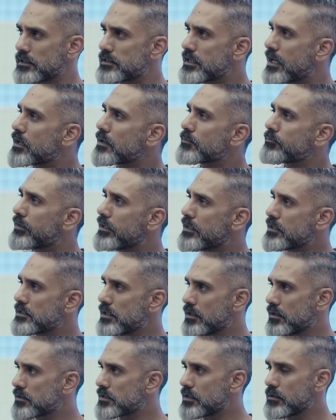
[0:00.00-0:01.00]
setup very
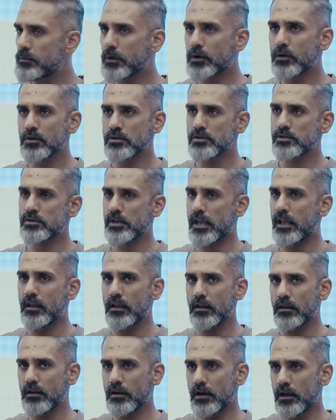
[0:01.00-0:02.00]
seriously because
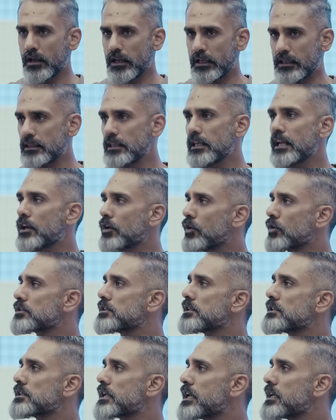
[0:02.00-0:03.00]
in the
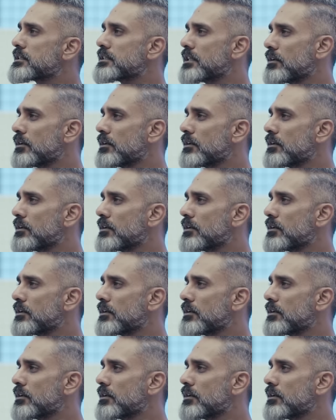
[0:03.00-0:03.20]
Aerox's case,